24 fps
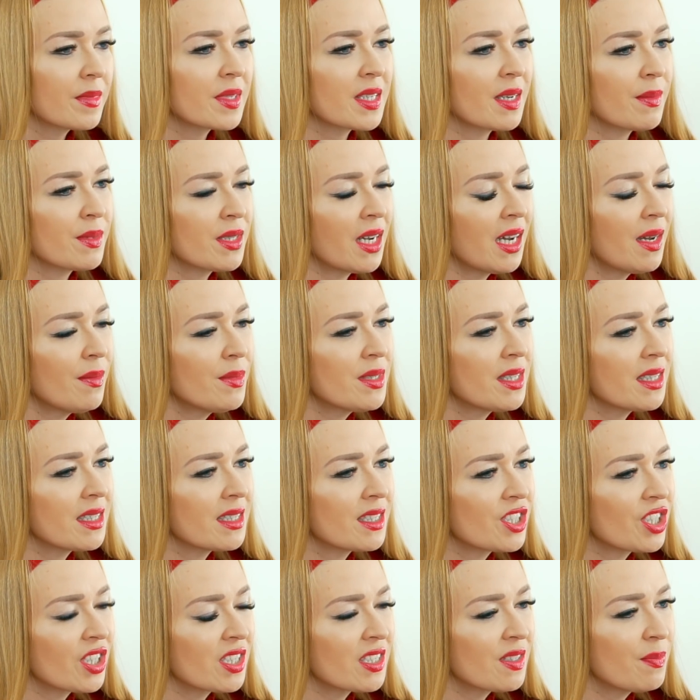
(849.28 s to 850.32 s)
Sometimes it's
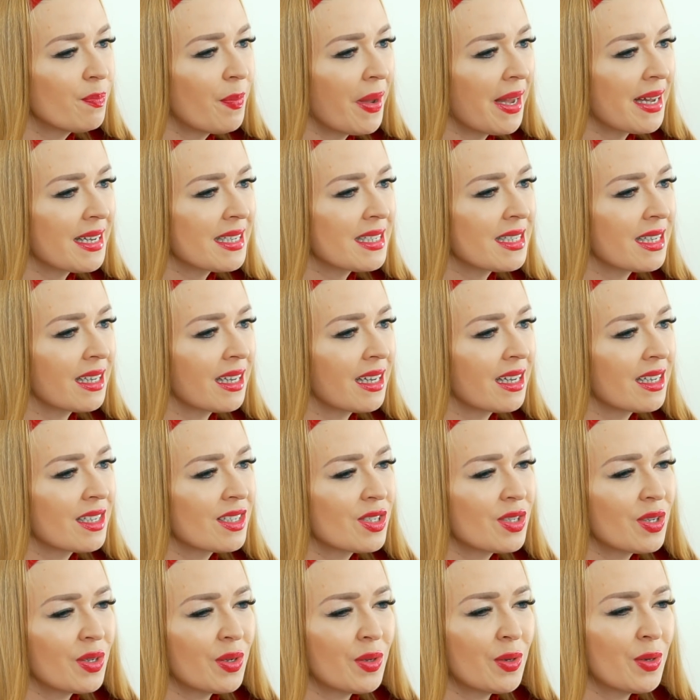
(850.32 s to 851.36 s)
just better
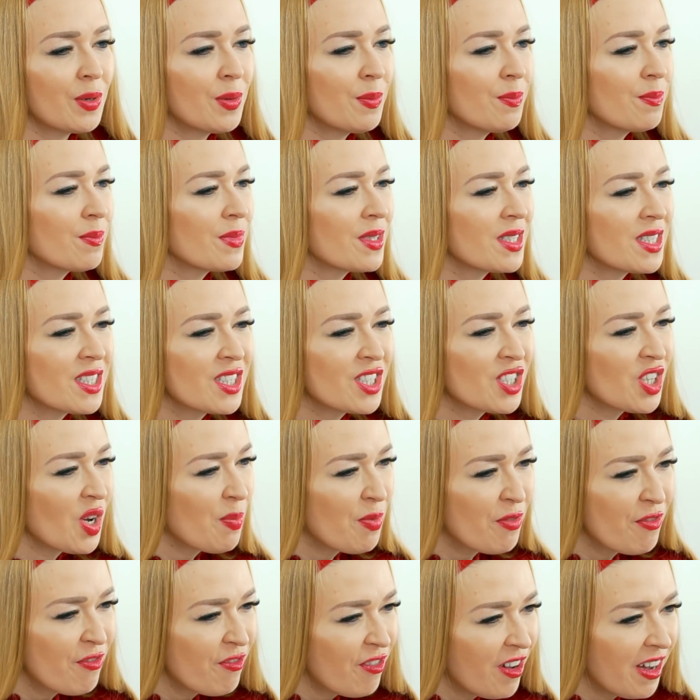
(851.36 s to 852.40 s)
to stop
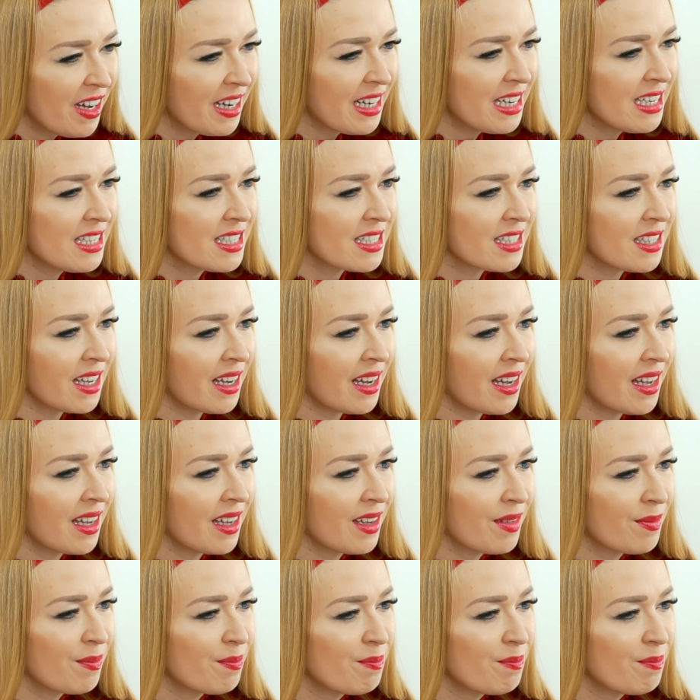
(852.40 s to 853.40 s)
fighting,